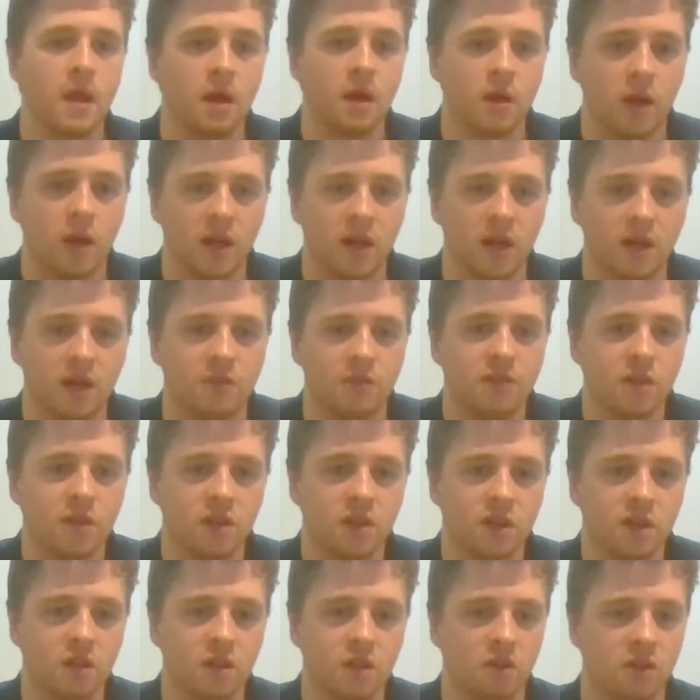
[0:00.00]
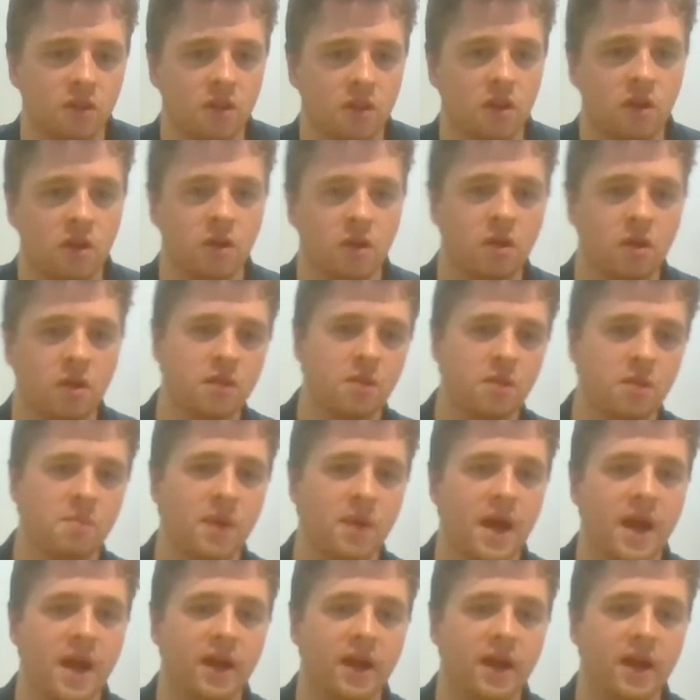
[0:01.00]
Again, feeling along the
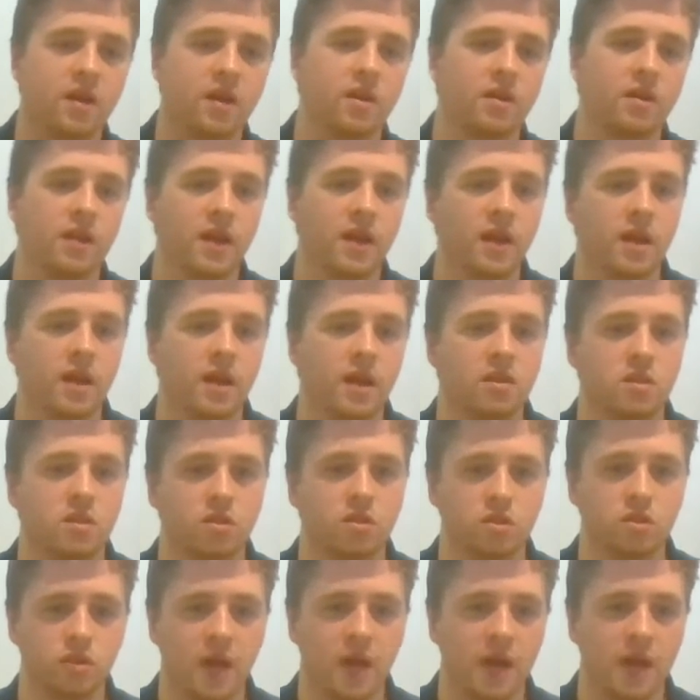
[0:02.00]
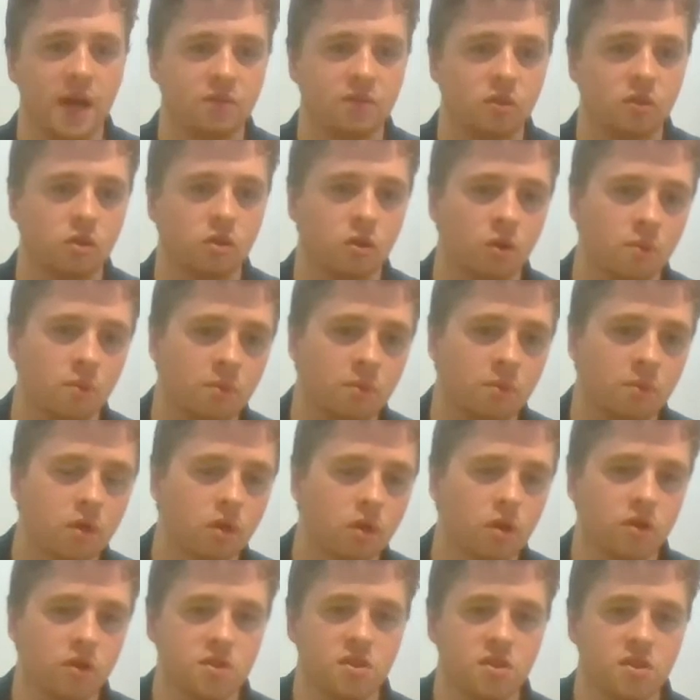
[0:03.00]
back there, you should have your
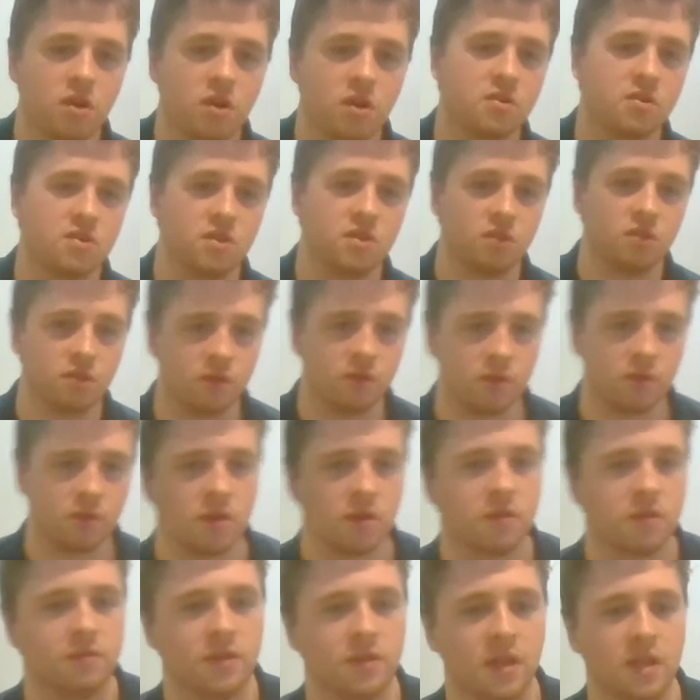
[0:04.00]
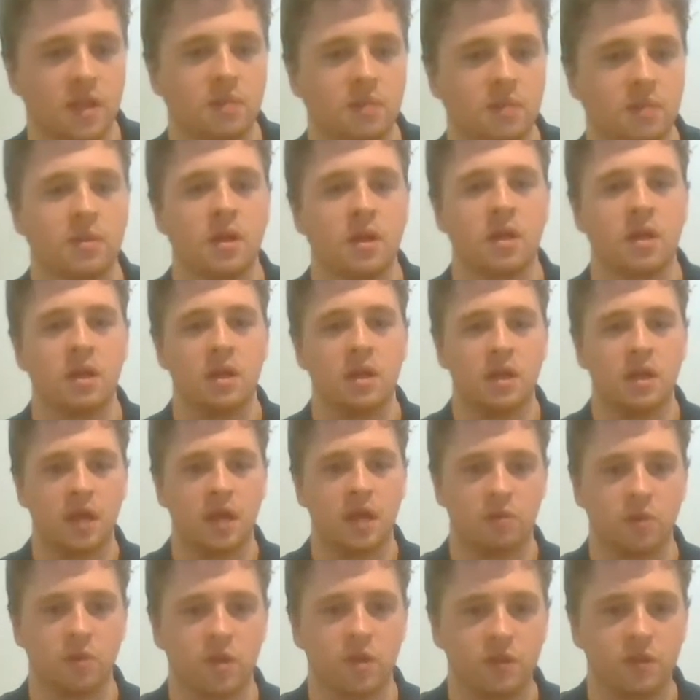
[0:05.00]
glutes onto your feet
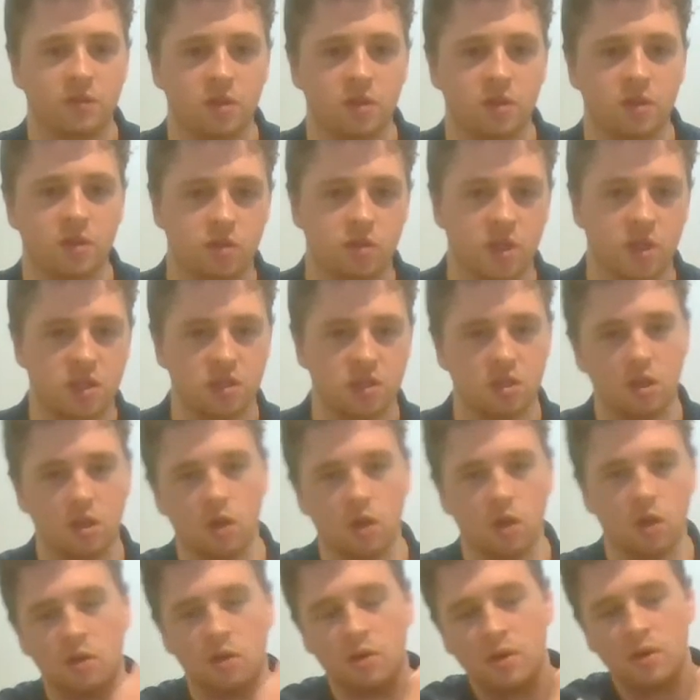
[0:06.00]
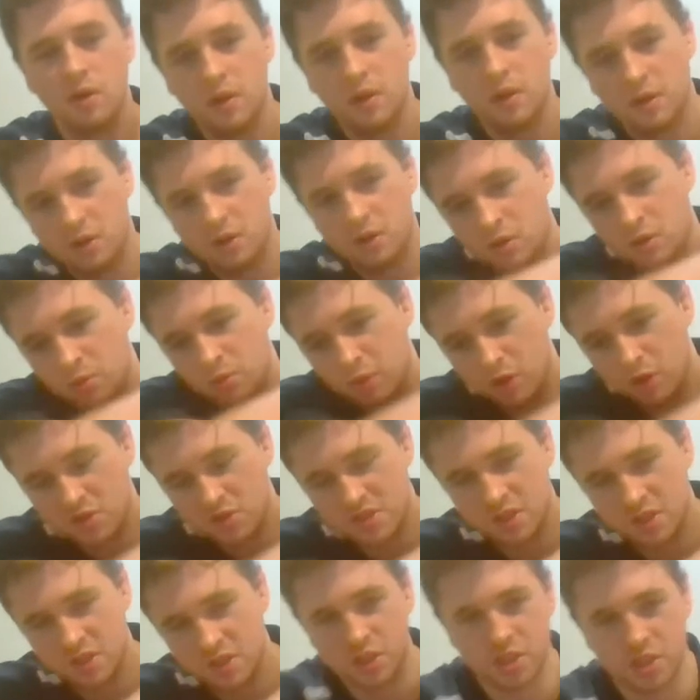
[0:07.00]
and really feel the stretch along your
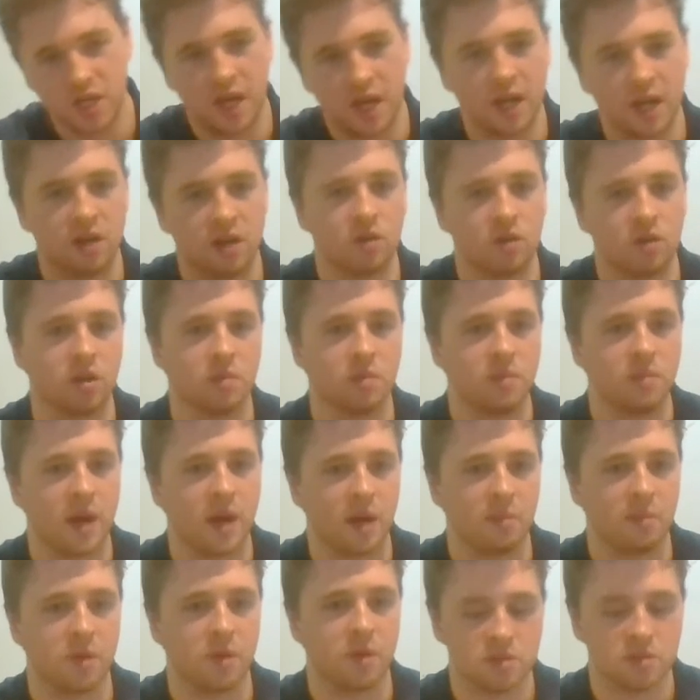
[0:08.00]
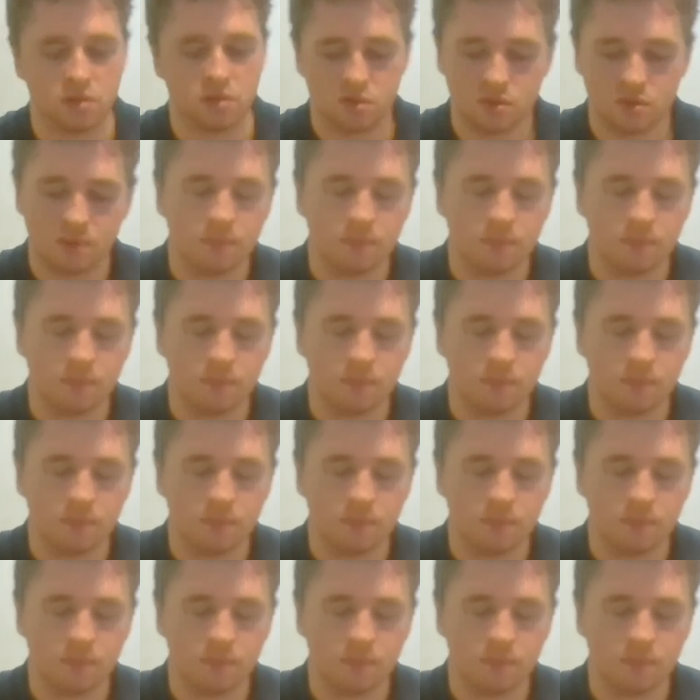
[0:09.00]
posterior chain or your back muscles.